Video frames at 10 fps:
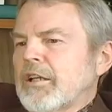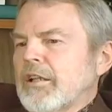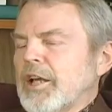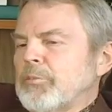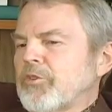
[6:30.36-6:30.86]

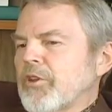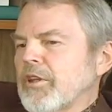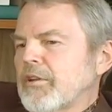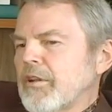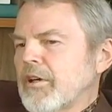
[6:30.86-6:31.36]
claims
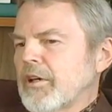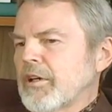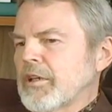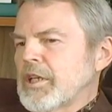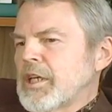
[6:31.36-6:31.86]
that
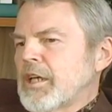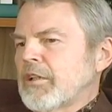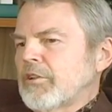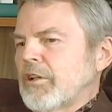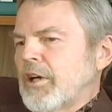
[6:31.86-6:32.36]
uh,
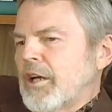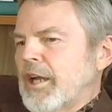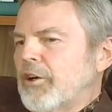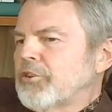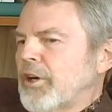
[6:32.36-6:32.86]
uh
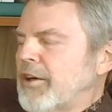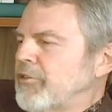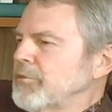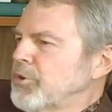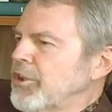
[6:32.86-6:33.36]
air
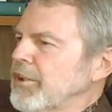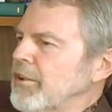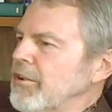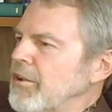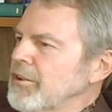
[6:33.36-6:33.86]
travel,
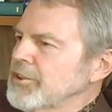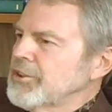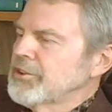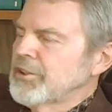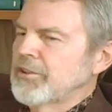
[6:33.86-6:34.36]
particularly long
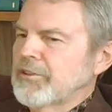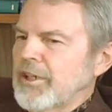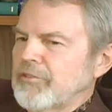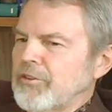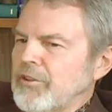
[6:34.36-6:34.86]
distance air
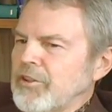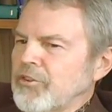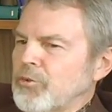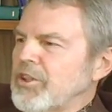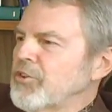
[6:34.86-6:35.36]
travel, is
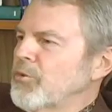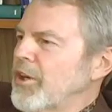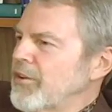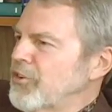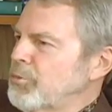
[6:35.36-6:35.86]
the reason
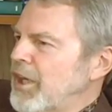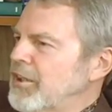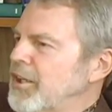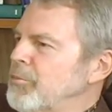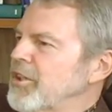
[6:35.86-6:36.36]
why these
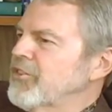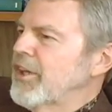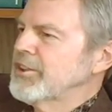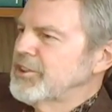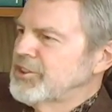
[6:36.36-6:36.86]
pandemics
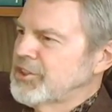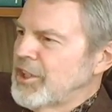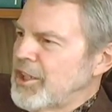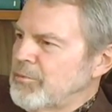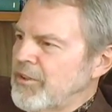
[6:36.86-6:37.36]
actually
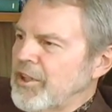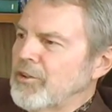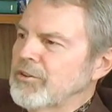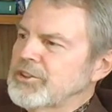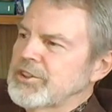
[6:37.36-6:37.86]
stop and they
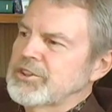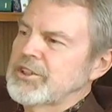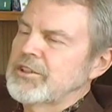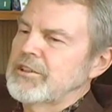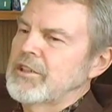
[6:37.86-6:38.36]
don't
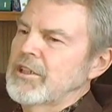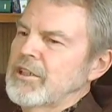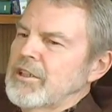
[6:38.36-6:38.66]
succeed.